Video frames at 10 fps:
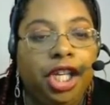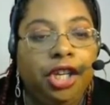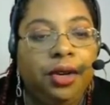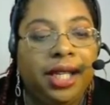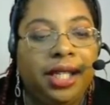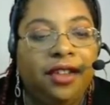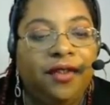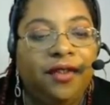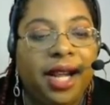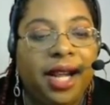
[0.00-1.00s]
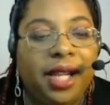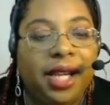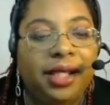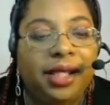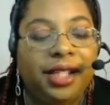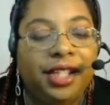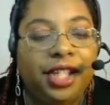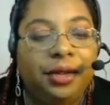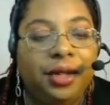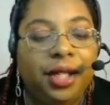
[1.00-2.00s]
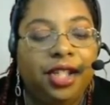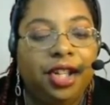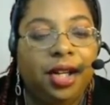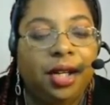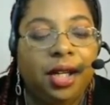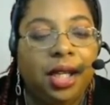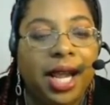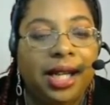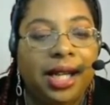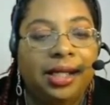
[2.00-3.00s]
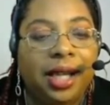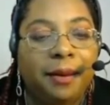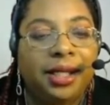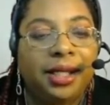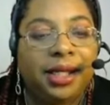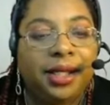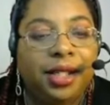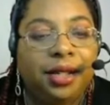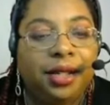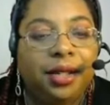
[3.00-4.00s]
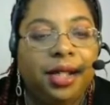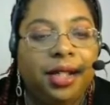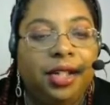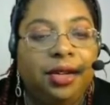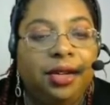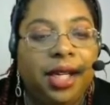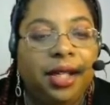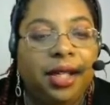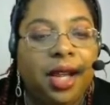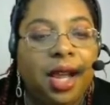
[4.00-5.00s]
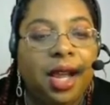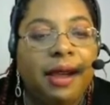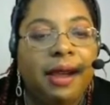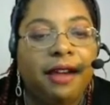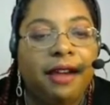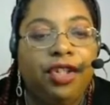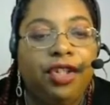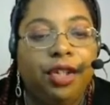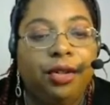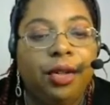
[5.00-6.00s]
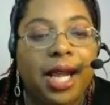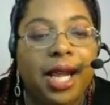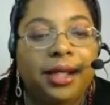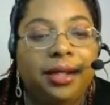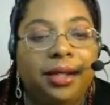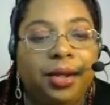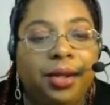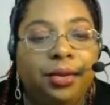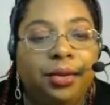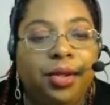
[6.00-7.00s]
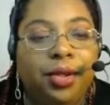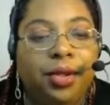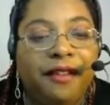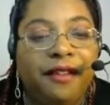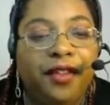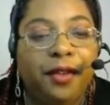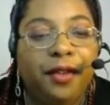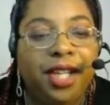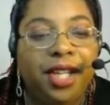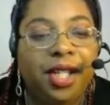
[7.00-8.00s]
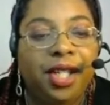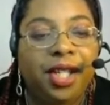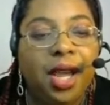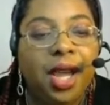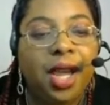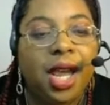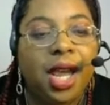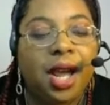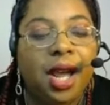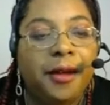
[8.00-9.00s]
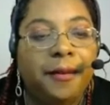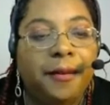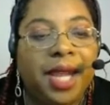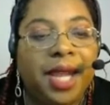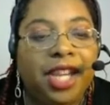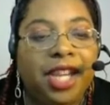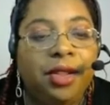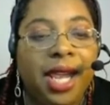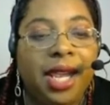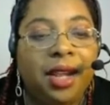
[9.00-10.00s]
You can divide things into units, your class topics into units. You can have general classroom tools or information, and